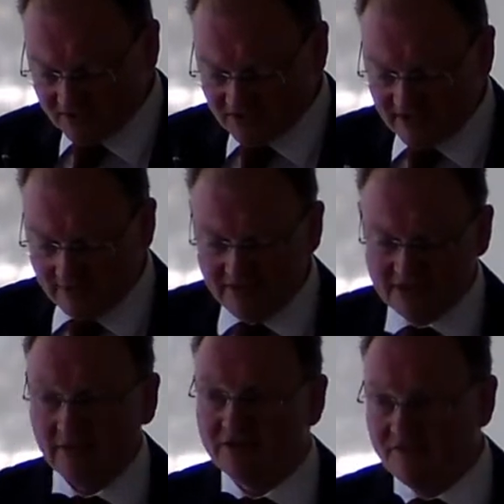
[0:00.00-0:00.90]
whilst there
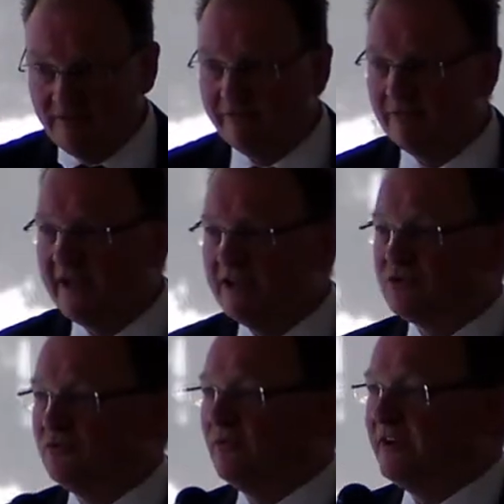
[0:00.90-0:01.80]
is lots of
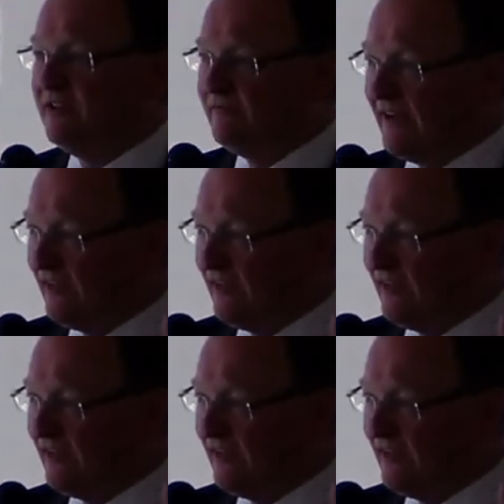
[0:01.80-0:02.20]
information already